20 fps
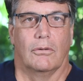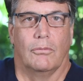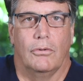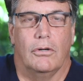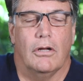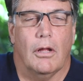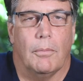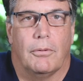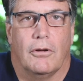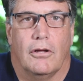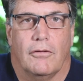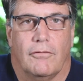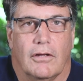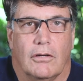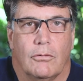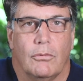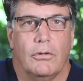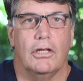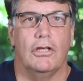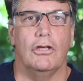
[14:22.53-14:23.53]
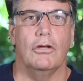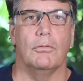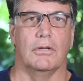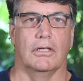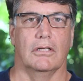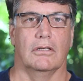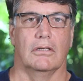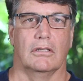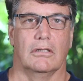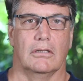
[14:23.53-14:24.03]
We're not perfect, we're
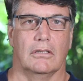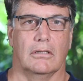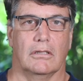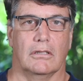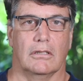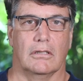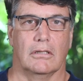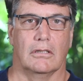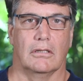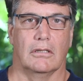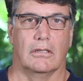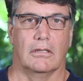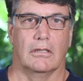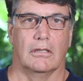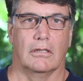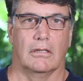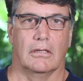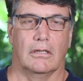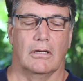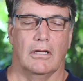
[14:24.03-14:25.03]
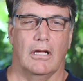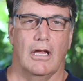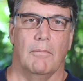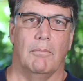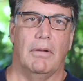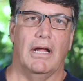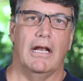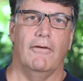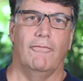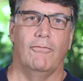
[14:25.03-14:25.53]
human.
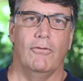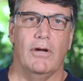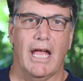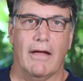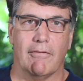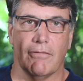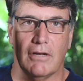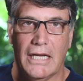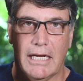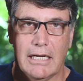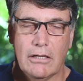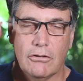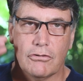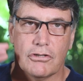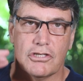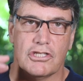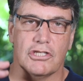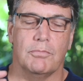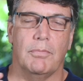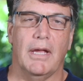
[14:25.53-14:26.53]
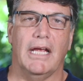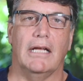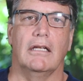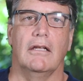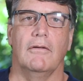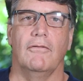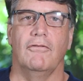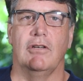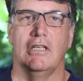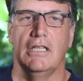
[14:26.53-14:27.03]
But if we have an
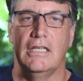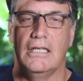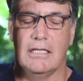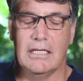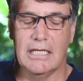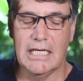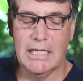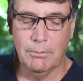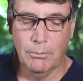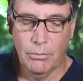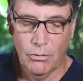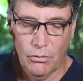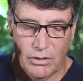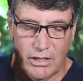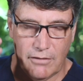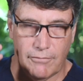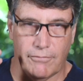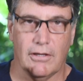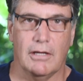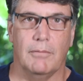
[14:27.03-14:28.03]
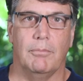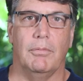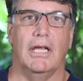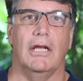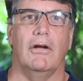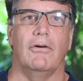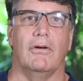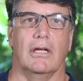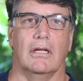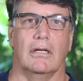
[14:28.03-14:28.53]
introspective debriefing
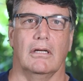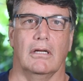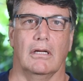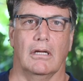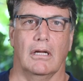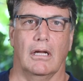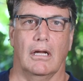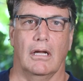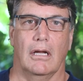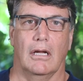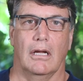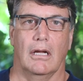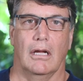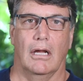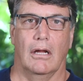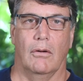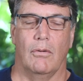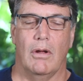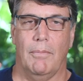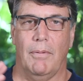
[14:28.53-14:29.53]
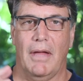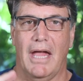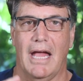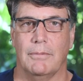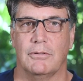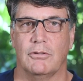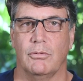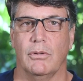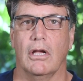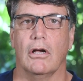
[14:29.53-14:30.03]
period, where
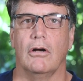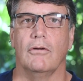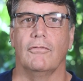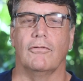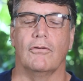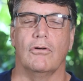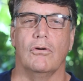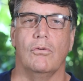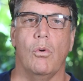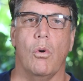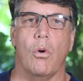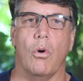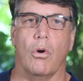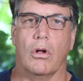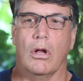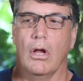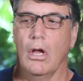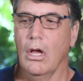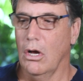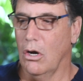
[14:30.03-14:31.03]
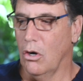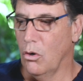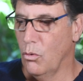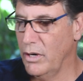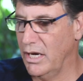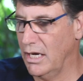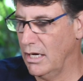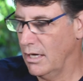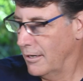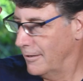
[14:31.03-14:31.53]
perhaps we go for a walk or
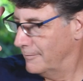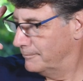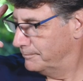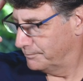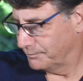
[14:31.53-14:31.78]
we